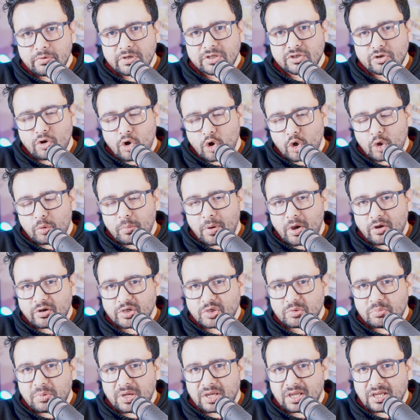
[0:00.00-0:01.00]
we talk about
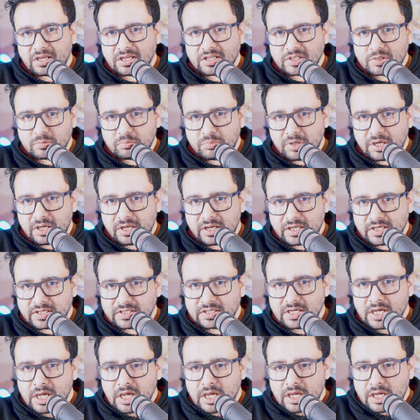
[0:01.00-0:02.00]
speaking speed
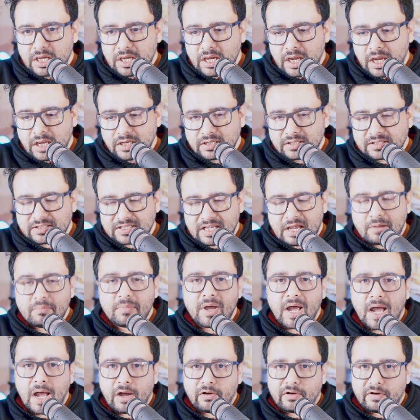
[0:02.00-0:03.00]
is it
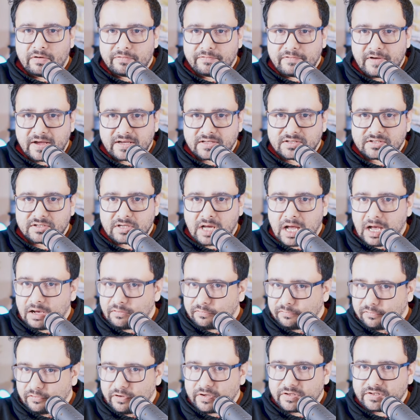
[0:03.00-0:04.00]
somehow affects our
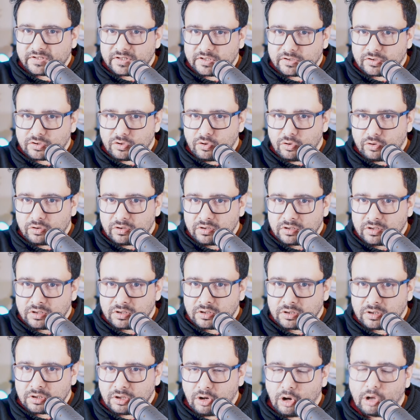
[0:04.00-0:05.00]
fluency score.
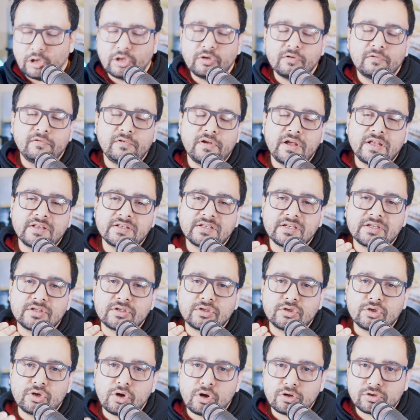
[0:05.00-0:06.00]
Although fluency
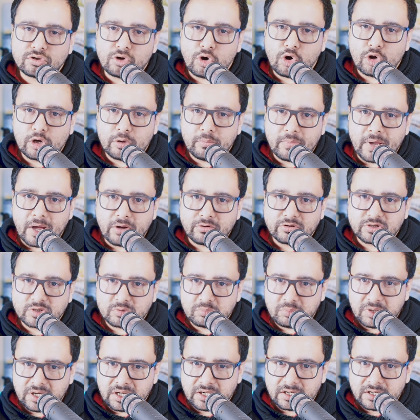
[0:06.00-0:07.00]
is not all about
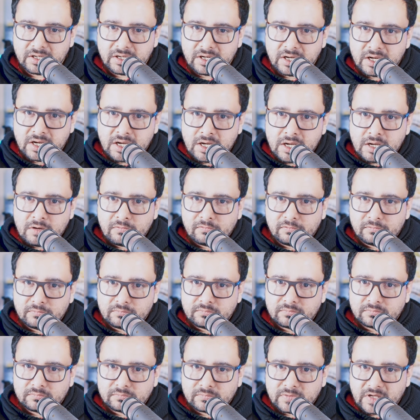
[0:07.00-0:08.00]
speed,
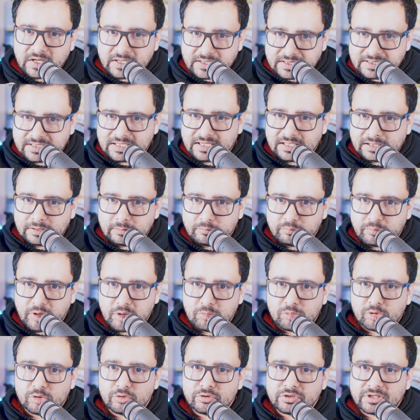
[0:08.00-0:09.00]
still
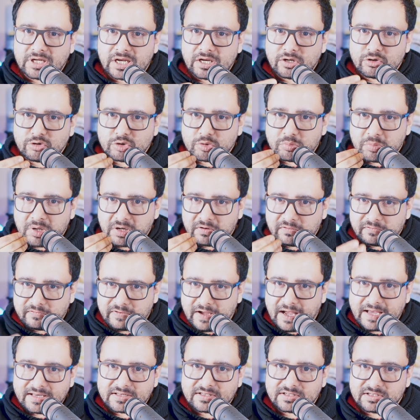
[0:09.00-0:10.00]
people who tend to speak
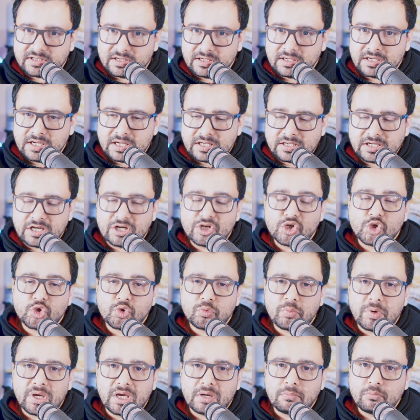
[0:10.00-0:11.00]
faster tend to
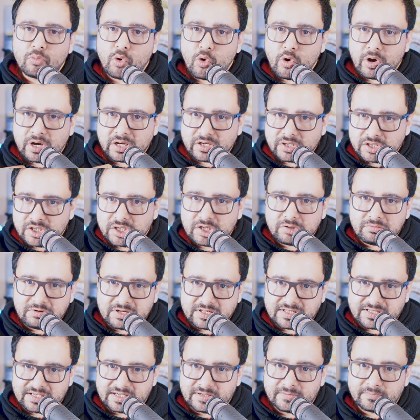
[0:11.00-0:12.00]
speak more
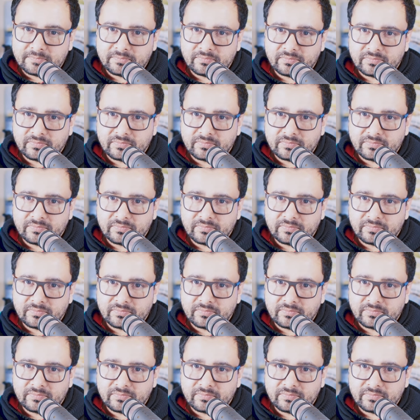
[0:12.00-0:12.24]
continuously